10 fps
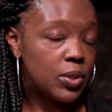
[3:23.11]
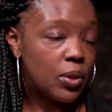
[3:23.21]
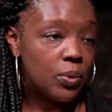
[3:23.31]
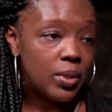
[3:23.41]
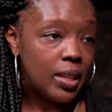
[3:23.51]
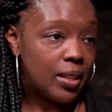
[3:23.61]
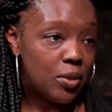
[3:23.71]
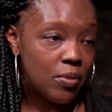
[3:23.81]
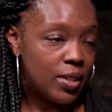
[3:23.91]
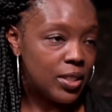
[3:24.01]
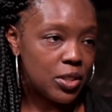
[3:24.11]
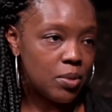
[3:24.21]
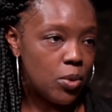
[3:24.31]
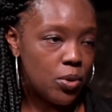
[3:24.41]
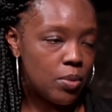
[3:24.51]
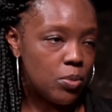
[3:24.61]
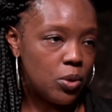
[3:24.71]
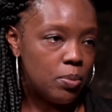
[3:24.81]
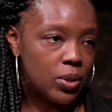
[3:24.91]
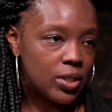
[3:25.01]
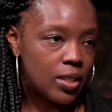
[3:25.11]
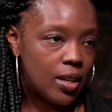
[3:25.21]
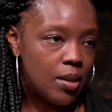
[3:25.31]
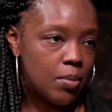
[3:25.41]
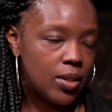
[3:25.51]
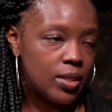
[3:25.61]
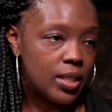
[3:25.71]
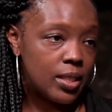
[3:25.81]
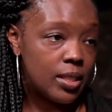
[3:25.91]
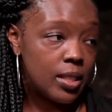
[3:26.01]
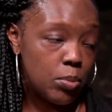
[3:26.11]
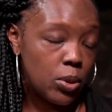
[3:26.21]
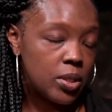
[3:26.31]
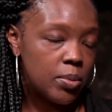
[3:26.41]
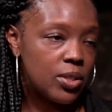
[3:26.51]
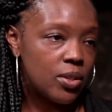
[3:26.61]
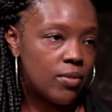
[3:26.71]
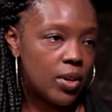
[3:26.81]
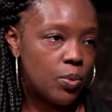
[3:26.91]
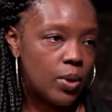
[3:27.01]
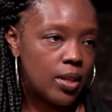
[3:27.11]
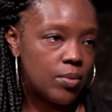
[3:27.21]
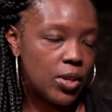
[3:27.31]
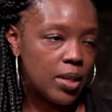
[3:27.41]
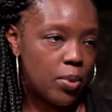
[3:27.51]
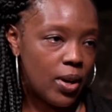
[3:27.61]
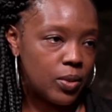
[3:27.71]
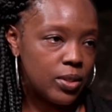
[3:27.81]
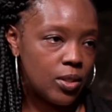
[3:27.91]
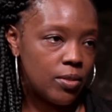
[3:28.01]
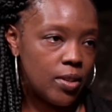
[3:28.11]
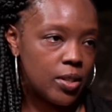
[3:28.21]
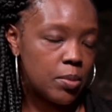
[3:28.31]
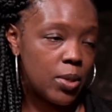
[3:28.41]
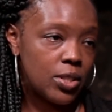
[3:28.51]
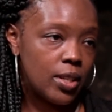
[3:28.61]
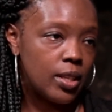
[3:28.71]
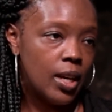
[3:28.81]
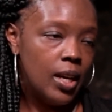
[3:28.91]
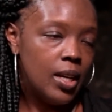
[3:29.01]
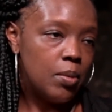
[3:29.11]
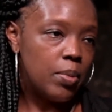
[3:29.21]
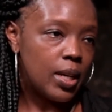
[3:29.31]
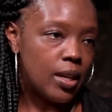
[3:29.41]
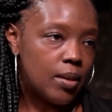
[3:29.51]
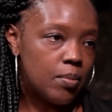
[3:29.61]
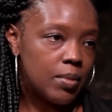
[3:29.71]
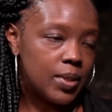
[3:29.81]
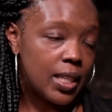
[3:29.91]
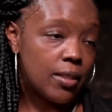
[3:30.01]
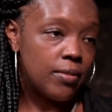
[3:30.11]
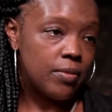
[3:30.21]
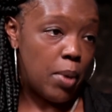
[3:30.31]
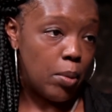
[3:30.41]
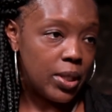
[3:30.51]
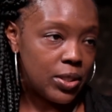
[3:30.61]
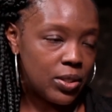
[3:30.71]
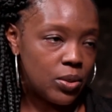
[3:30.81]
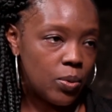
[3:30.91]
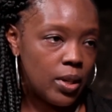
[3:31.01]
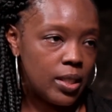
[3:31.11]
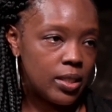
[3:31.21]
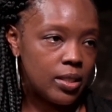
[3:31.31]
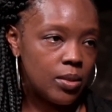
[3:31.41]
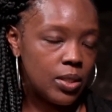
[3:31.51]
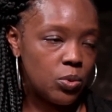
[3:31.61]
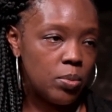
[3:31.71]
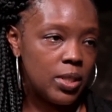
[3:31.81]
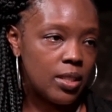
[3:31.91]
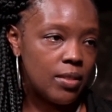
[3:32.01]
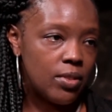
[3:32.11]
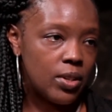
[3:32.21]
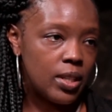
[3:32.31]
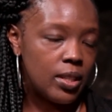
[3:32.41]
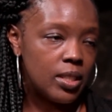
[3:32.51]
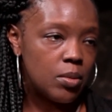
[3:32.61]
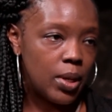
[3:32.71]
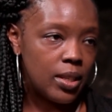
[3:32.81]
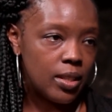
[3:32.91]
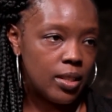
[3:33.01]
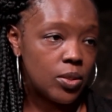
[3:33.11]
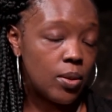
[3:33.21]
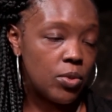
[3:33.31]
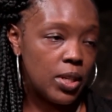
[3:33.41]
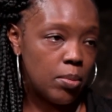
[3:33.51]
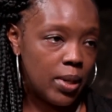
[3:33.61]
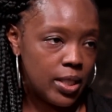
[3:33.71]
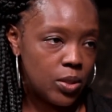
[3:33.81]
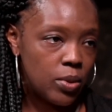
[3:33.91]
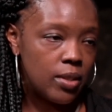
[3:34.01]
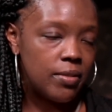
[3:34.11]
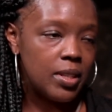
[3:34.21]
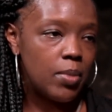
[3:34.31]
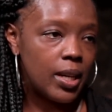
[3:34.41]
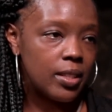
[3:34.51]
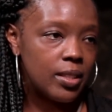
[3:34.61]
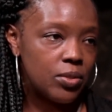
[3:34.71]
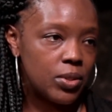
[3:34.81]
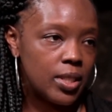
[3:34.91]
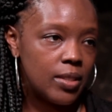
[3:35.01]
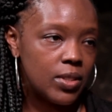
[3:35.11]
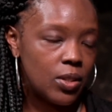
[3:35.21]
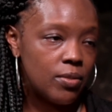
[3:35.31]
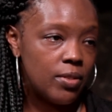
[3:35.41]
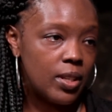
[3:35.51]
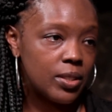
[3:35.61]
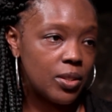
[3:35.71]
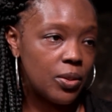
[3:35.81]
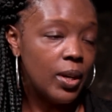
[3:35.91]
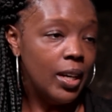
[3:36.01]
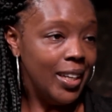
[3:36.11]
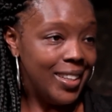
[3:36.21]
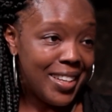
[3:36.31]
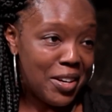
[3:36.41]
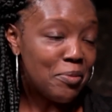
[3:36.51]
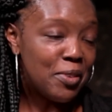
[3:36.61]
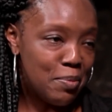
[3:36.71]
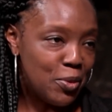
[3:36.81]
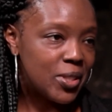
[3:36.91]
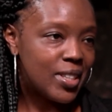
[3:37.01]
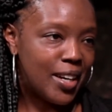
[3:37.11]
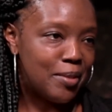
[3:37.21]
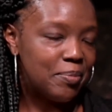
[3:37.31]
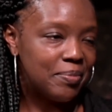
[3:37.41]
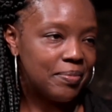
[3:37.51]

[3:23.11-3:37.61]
So yeah, hopefully just more and more books to come. This book has been doing very well. I'm really proud so far, especially being self-published as well. It's all been done very independently, so I'm really pleased with the feedback that it's received so far. So yeah, hopefully more to come.